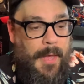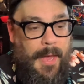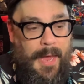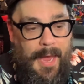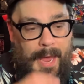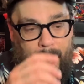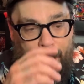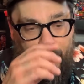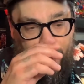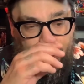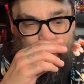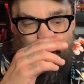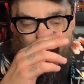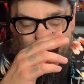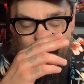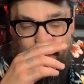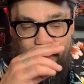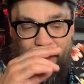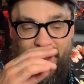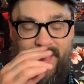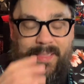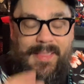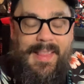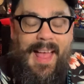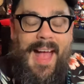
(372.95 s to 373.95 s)
And I
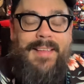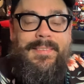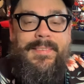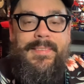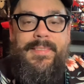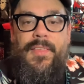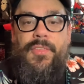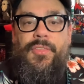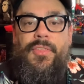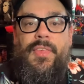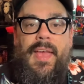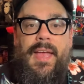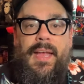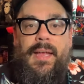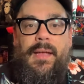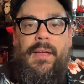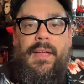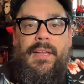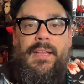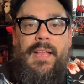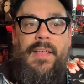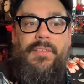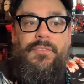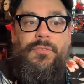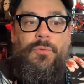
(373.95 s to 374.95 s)
think that's the thing,
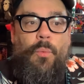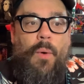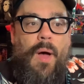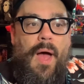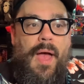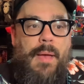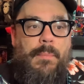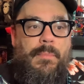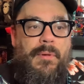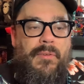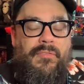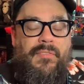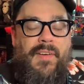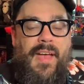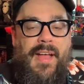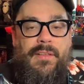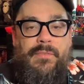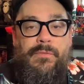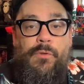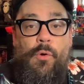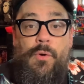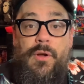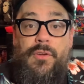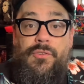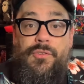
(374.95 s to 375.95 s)
and that's why I'm a fan
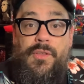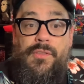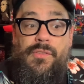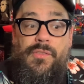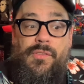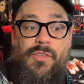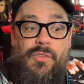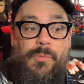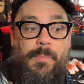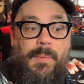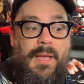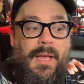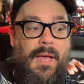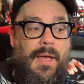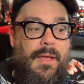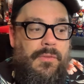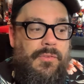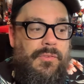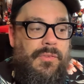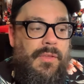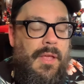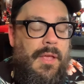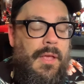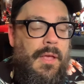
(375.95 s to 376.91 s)
of Origins, is because